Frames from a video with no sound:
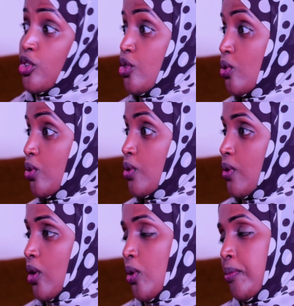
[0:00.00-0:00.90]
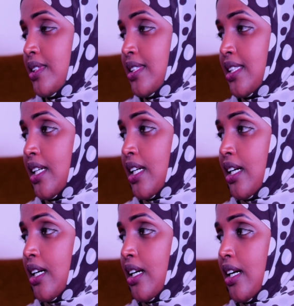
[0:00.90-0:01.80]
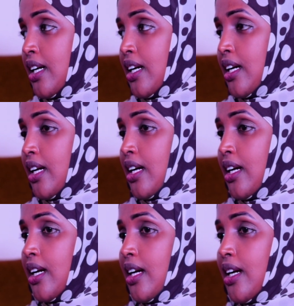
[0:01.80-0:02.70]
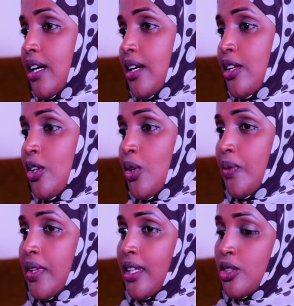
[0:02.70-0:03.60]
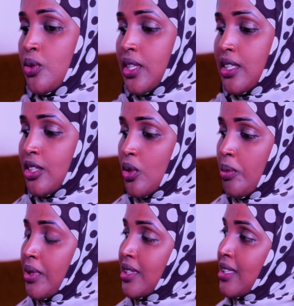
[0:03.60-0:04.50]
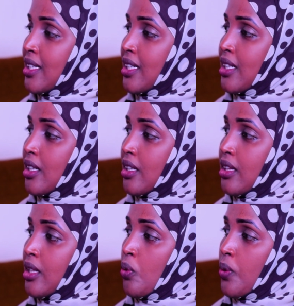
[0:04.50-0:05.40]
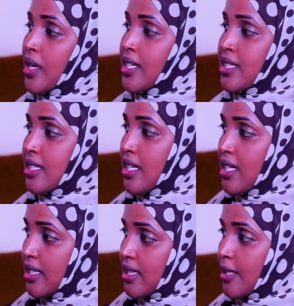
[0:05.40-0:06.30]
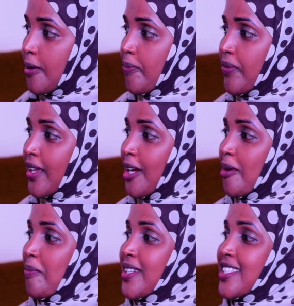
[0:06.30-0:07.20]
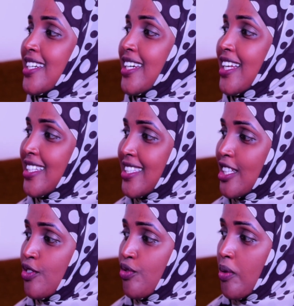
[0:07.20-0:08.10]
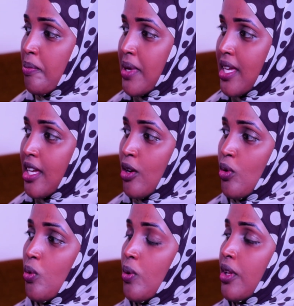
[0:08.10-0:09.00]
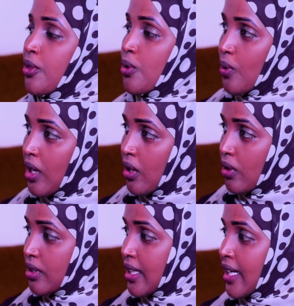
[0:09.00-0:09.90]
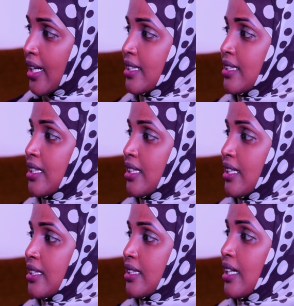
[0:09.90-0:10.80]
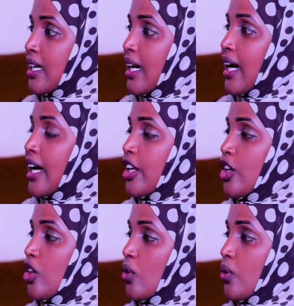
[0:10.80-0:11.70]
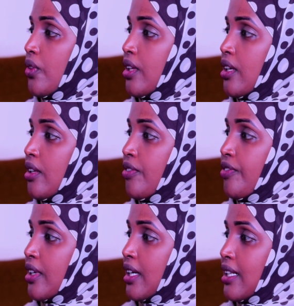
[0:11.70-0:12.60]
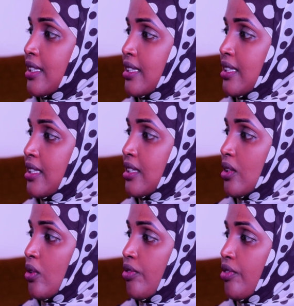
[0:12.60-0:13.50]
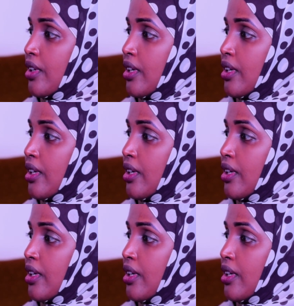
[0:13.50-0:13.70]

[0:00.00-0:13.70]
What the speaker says: you were commenting knowing that you are just commenting the way it is. But in real sense, for me, who went through a lot, I can say that I know the difficulties of